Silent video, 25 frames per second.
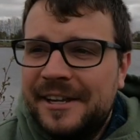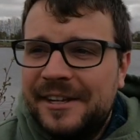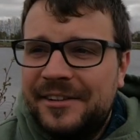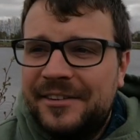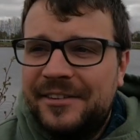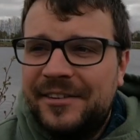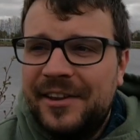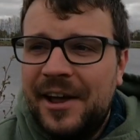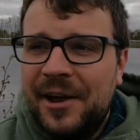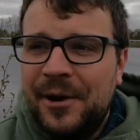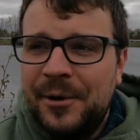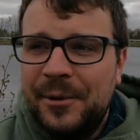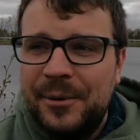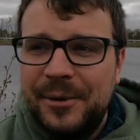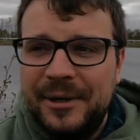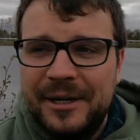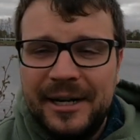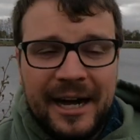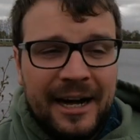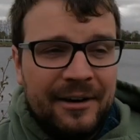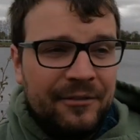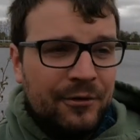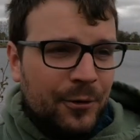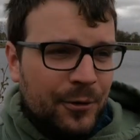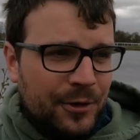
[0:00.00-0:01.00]
so
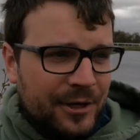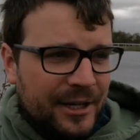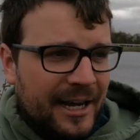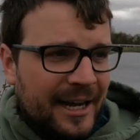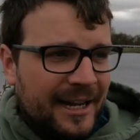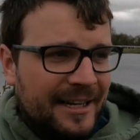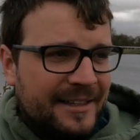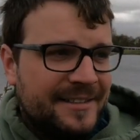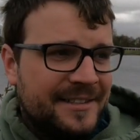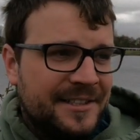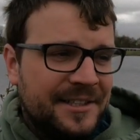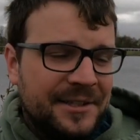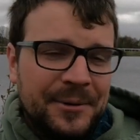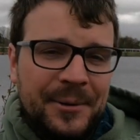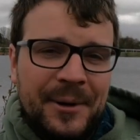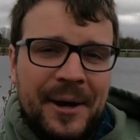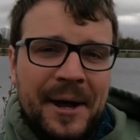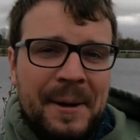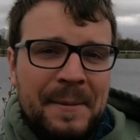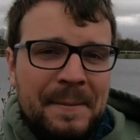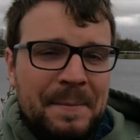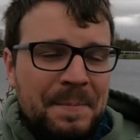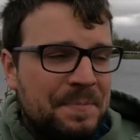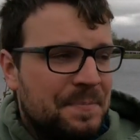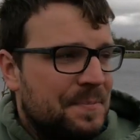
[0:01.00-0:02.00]
I've already had
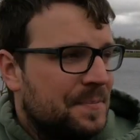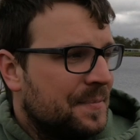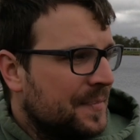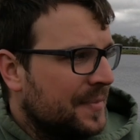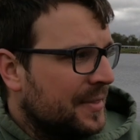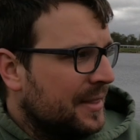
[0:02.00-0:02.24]
to